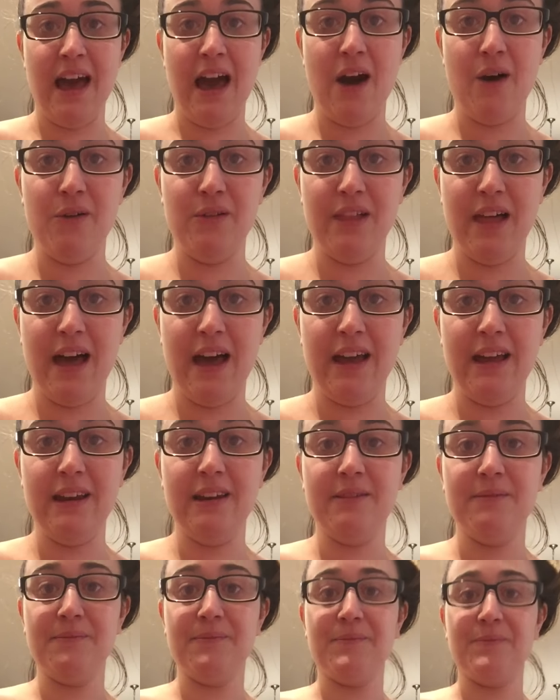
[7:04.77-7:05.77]

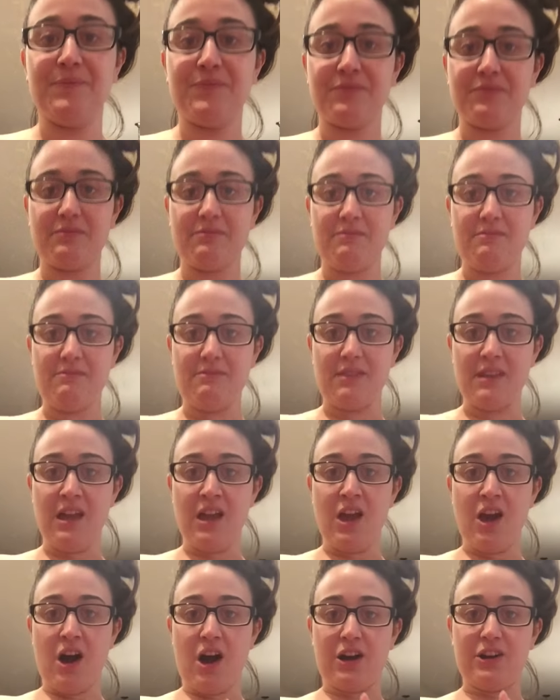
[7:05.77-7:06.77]
outline.
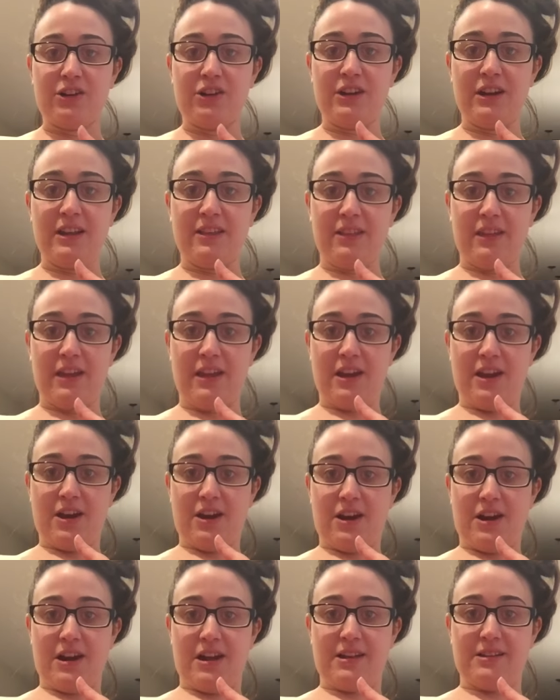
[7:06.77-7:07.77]
Underneath
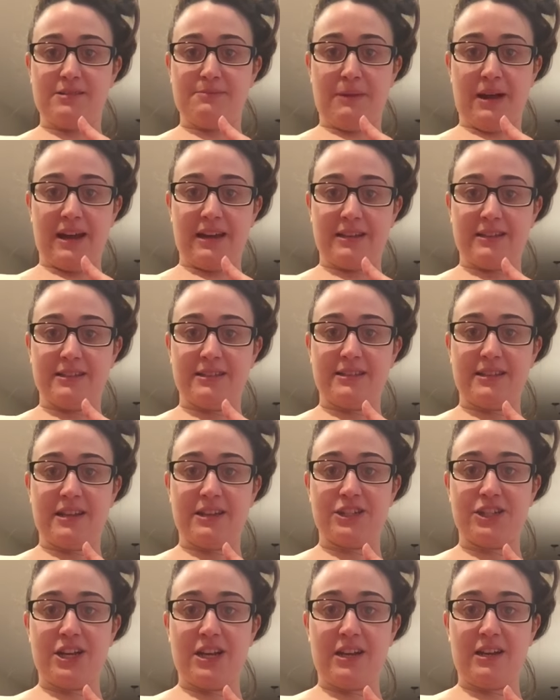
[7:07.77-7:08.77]
here is my
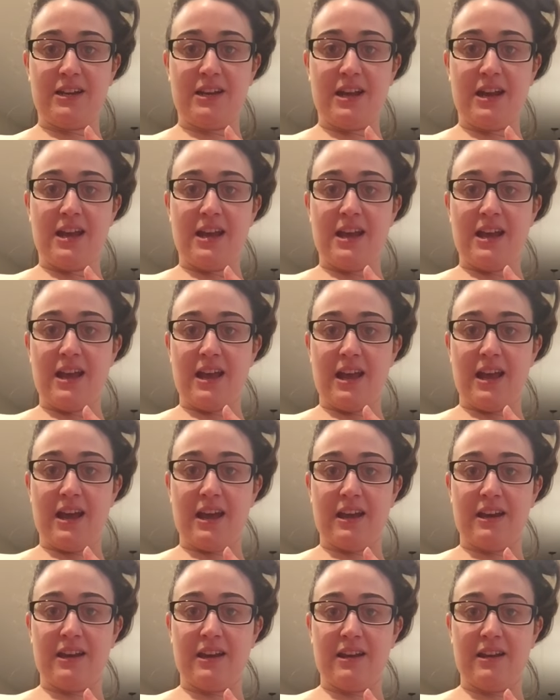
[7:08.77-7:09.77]
incision,
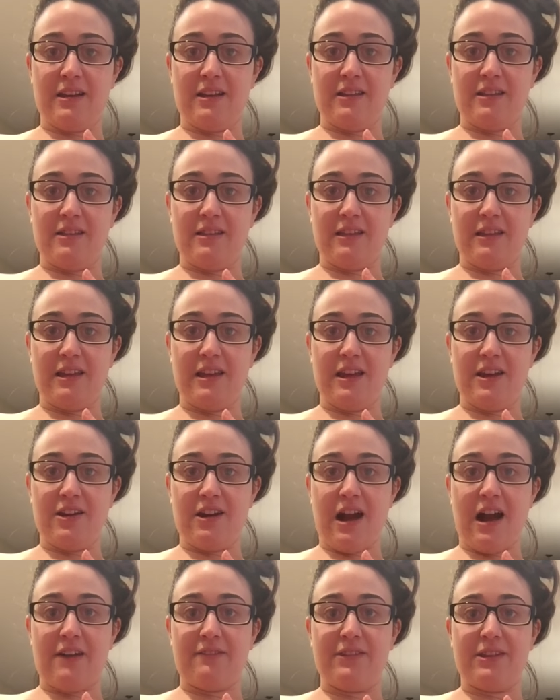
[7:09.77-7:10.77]
and here
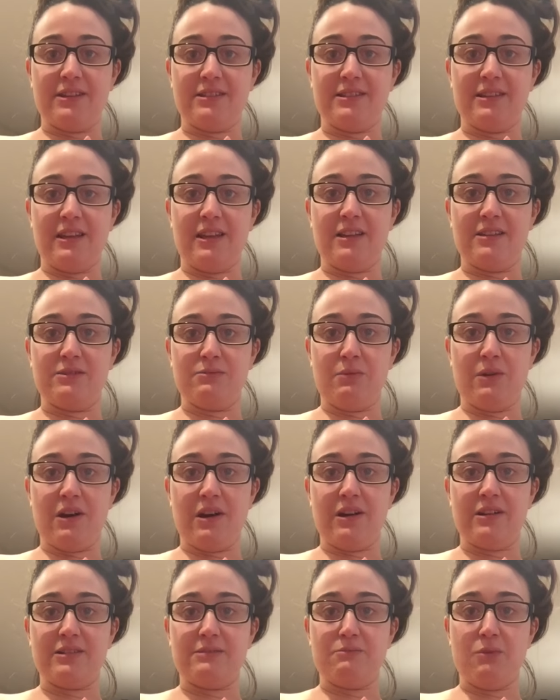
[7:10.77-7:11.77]
obviously is
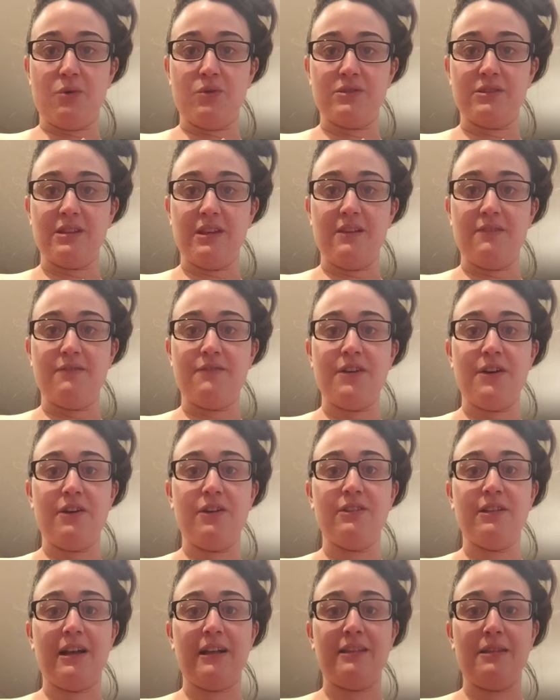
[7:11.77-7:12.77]
where it's mostly
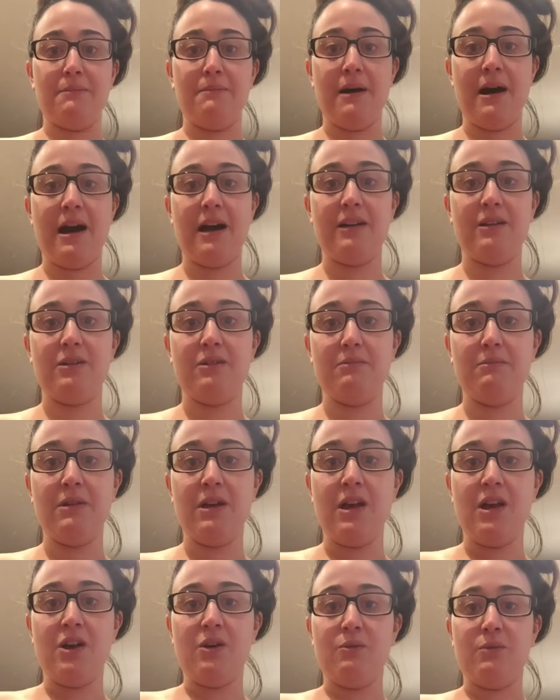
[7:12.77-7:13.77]
filled on the bottom,
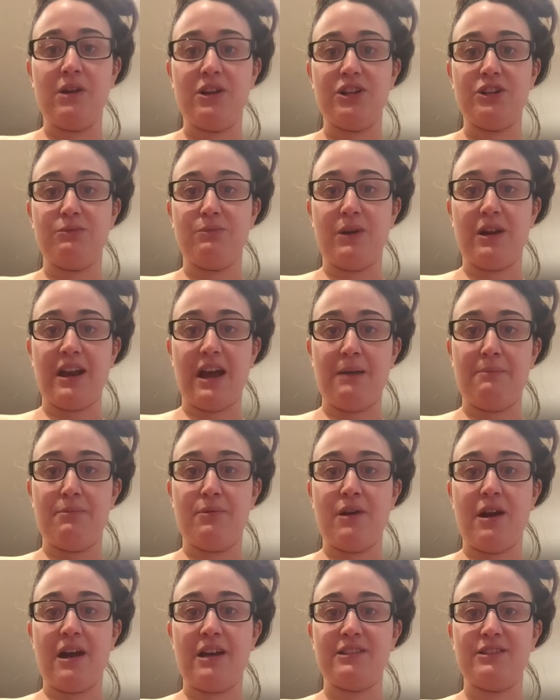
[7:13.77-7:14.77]
which when I
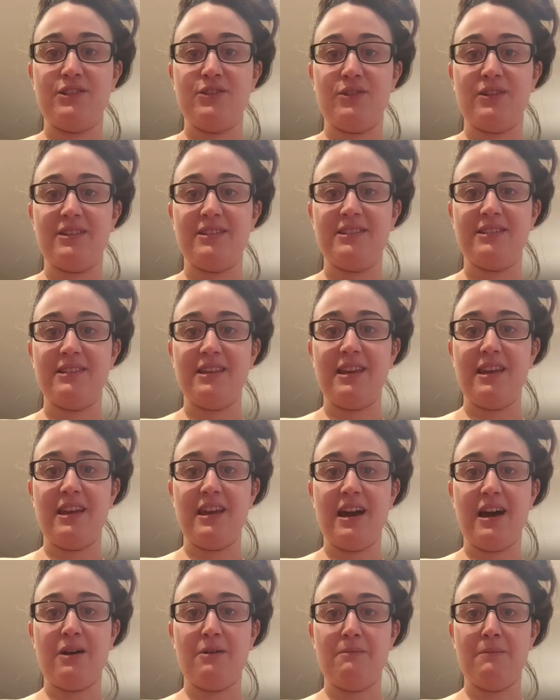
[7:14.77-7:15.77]
press, you can see
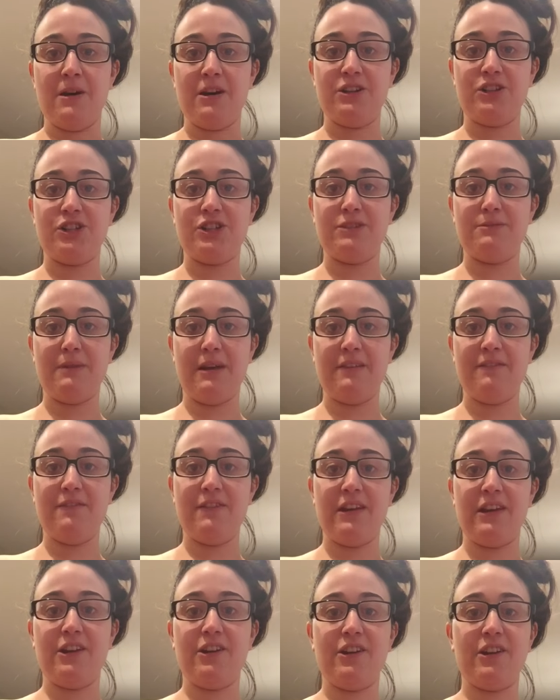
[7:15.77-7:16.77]
how much my
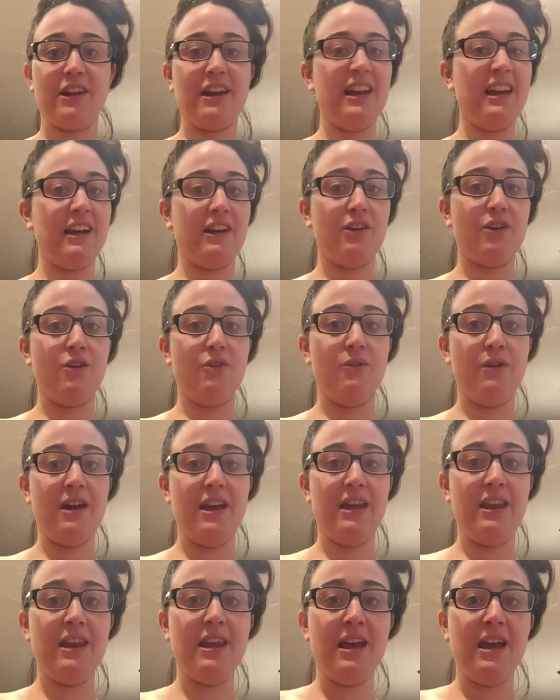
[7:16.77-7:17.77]
finger can't go
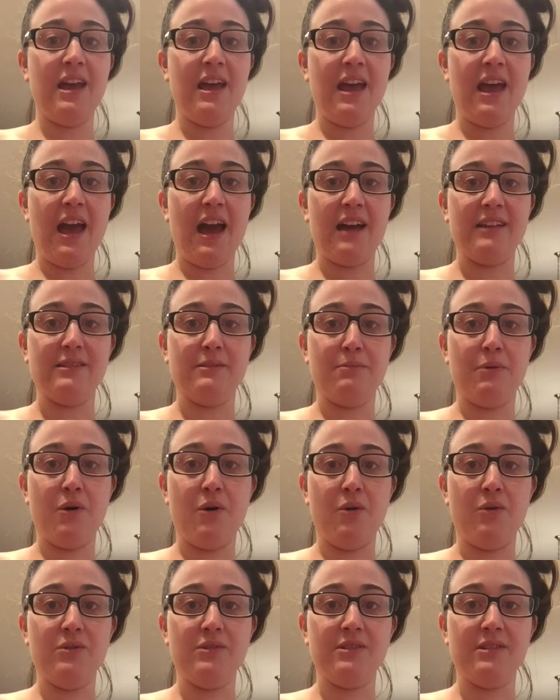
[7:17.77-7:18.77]
in, as
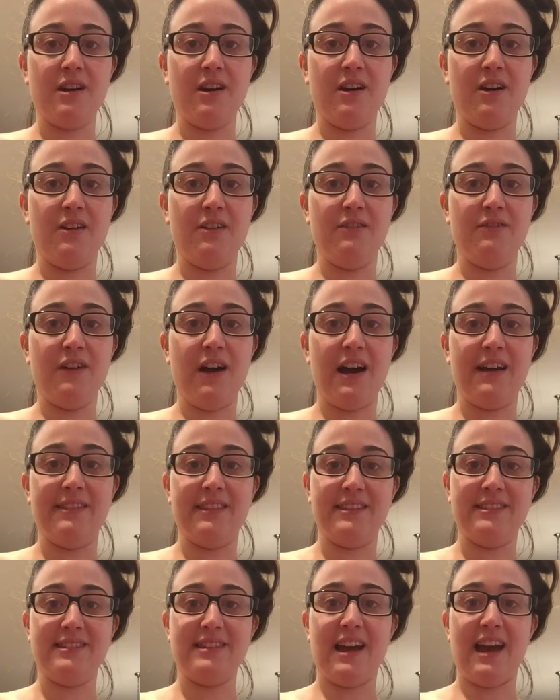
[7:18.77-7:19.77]
opposed of on
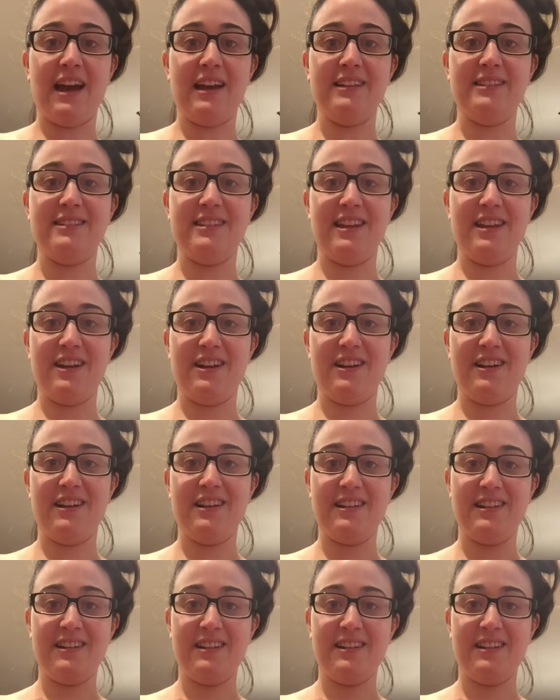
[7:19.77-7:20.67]
the sides here.